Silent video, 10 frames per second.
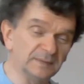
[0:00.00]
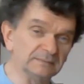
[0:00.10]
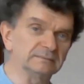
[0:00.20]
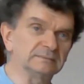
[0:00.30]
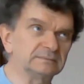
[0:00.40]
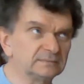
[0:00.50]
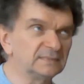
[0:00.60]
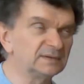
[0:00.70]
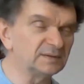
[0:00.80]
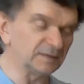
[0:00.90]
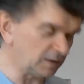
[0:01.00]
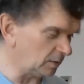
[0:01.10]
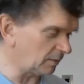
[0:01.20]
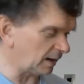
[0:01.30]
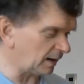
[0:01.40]
But in
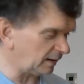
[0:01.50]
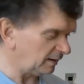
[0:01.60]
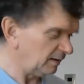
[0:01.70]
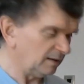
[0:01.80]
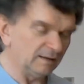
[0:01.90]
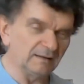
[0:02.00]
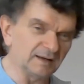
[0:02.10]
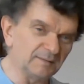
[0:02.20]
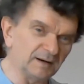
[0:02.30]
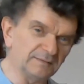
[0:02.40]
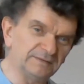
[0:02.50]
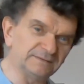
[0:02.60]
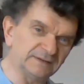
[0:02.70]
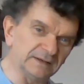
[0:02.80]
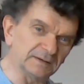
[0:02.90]
the UK, going around
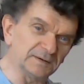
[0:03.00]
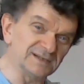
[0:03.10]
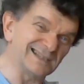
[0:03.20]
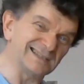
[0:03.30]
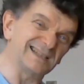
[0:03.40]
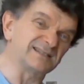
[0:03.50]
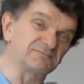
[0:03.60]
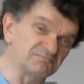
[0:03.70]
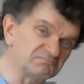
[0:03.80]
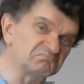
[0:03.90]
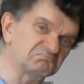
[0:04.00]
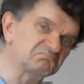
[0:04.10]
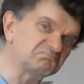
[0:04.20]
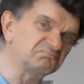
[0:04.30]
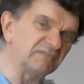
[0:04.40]
50 degrees, that
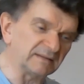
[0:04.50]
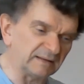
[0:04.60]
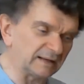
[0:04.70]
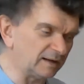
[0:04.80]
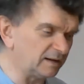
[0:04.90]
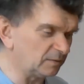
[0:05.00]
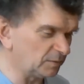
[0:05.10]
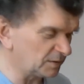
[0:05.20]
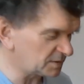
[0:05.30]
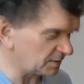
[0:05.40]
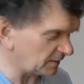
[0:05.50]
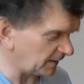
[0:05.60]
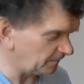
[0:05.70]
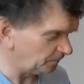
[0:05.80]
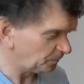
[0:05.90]
kind of works okay.